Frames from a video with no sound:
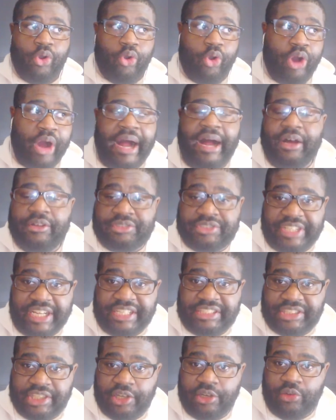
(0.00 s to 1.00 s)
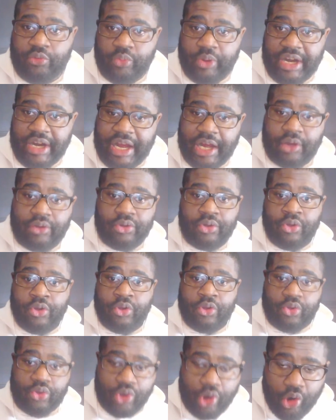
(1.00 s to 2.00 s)
Ohio State's going to win out.
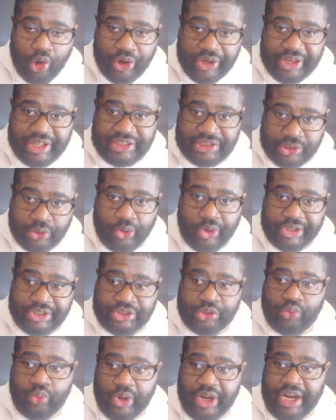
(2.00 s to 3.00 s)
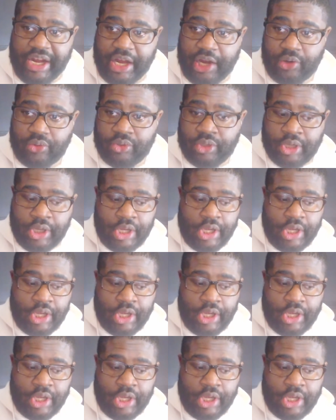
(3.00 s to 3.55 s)
Oregon's going to win out.